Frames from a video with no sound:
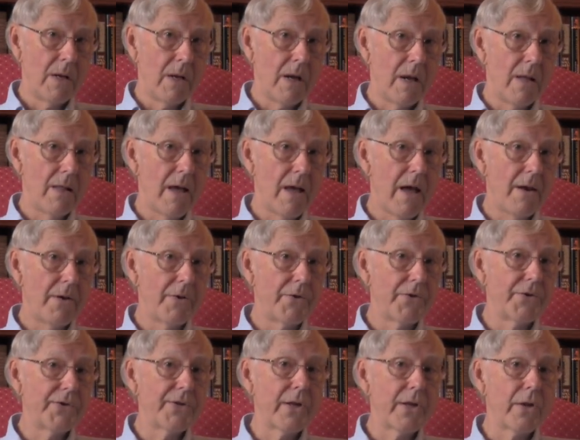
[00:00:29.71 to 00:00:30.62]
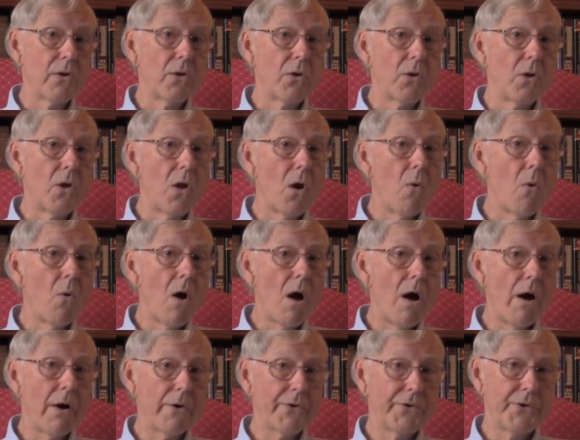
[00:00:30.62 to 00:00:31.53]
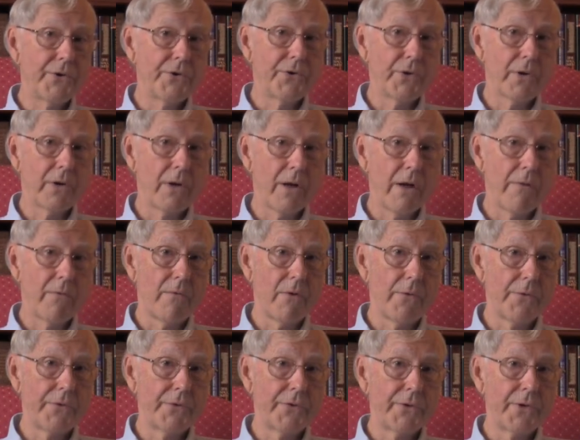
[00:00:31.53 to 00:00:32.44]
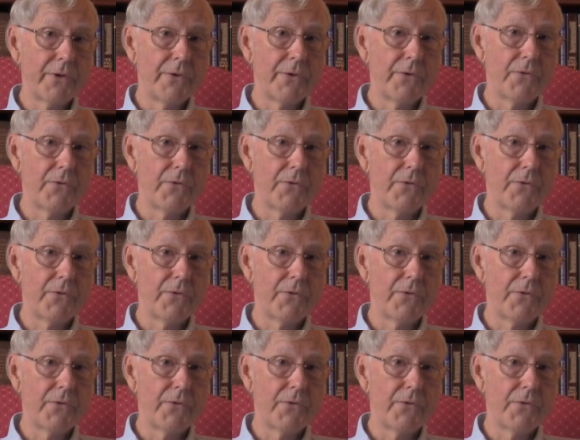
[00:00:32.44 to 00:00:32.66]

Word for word: and that is that low oxygen levels